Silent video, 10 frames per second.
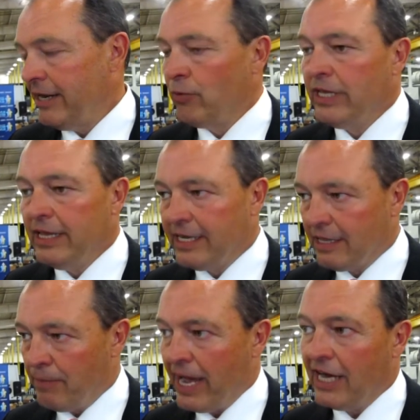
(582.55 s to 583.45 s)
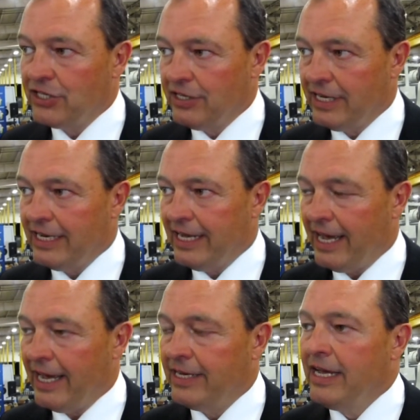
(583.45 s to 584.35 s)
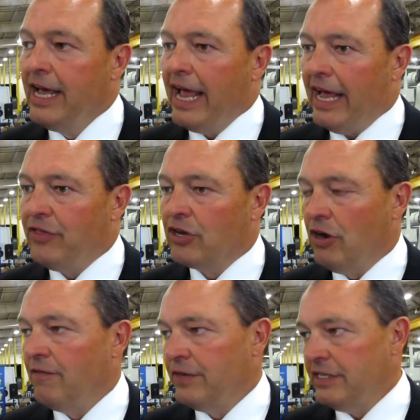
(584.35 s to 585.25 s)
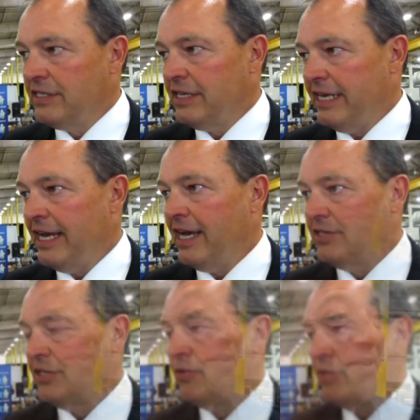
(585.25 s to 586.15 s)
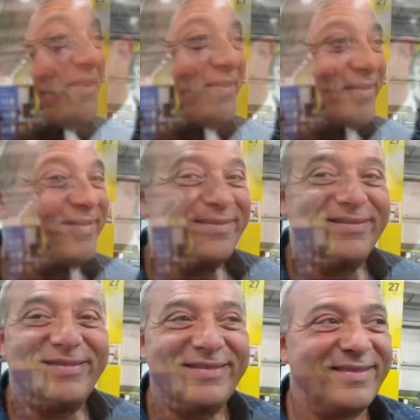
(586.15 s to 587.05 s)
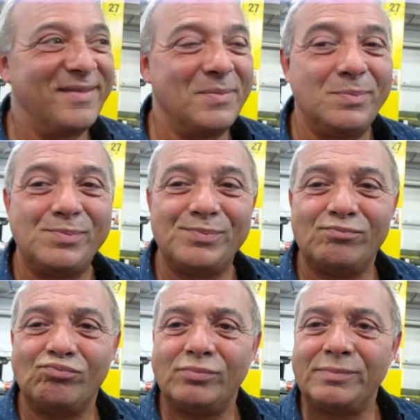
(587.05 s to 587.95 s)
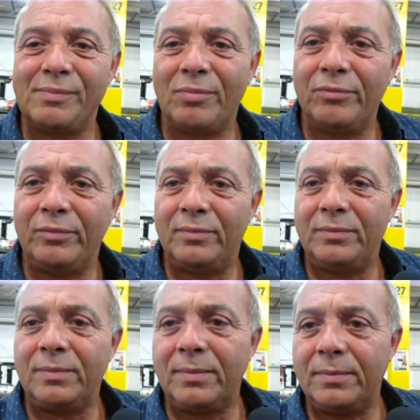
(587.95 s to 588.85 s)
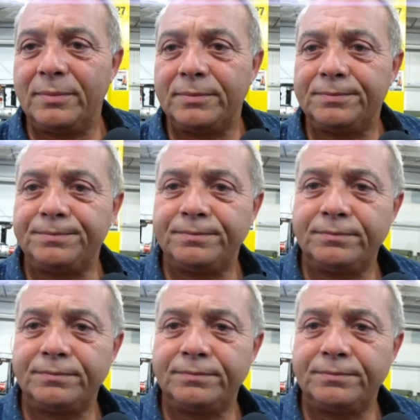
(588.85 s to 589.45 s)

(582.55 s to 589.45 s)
I really liked the passion that he had and the confidence that he has in Northern Ontario. What are you doing different with this project that